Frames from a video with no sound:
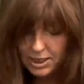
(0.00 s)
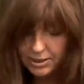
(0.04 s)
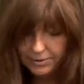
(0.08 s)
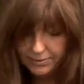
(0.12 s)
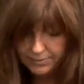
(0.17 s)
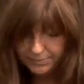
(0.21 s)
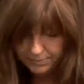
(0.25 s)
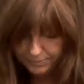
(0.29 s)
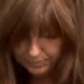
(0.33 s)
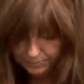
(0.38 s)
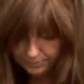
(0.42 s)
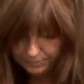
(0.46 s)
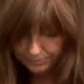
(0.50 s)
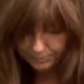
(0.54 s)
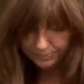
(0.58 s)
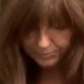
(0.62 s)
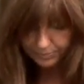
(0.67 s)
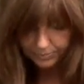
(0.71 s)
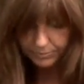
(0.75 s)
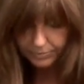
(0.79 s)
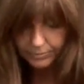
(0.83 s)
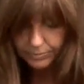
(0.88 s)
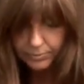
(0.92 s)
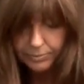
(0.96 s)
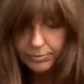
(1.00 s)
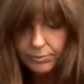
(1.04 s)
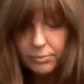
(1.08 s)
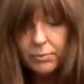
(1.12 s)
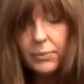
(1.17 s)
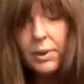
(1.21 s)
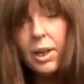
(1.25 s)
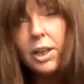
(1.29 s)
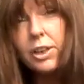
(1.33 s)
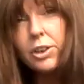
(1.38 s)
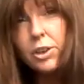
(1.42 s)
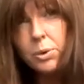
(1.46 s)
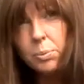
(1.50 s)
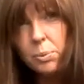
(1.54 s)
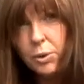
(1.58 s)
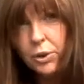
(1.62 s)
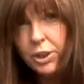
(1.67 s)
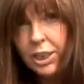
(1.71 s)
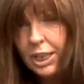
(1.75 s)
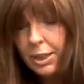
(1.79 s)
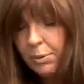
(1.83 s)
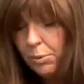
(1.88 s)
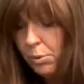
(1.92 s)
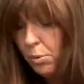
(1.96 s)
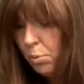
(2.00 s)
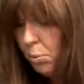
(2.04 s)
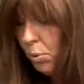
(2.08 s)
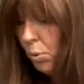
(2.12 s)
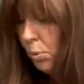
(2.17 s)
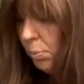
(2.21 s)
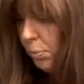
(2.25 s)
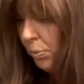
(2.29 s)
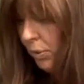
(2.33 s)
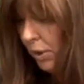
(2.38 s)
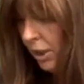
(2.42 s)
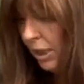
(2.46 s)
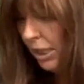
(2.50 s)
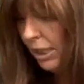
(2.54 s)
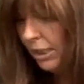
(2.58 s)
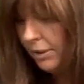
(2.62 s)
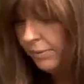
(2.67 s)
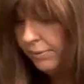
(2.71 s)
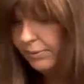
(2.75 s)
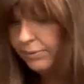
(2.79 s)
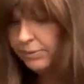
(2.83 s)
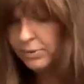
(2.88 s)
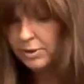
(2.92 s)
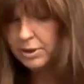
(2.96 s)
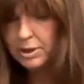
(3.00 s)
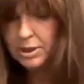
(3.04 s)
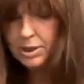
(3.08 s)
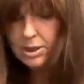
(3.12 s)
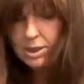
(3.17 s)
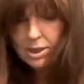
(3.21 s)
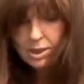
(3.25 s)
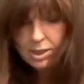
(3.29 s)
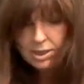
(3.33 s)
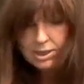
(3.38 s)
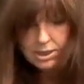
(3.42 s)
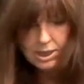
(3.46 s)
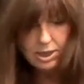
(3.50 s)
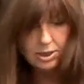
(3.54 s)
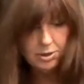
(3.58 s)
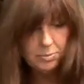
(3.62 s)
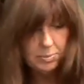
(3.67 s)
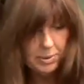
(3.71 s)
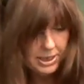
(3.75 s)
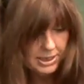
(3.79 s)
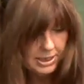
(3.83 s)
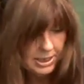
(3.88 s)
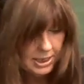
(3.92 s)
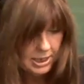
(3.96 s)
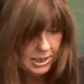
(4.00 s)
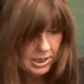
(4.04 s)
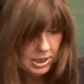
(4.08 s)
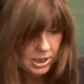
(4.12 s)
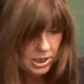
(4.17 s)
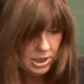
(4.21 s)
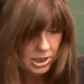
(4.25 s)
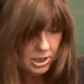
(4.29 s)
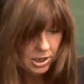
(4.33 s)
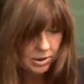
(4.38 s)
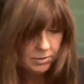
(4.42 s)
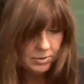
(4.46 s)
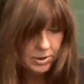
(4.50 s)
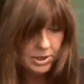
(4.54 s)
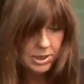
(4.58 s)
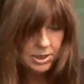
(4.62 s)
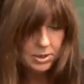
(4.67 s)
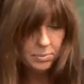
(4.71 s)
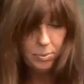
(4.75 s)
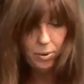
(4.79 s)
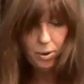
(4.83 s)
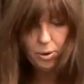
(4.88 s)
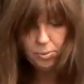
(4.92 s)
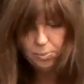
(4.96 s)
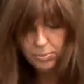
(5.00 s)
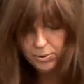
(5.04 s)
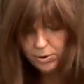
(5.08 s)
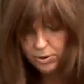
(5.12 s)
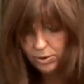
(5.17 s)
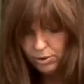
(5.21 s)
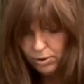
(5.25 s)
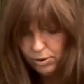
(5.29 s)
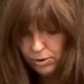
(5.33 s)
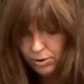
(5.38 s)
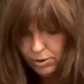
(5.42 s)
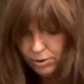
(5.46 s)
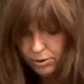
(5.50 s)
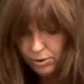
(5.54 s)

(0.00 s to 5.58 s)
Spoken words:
in and you want to keep the warmth in. So the best thing to do is to pop your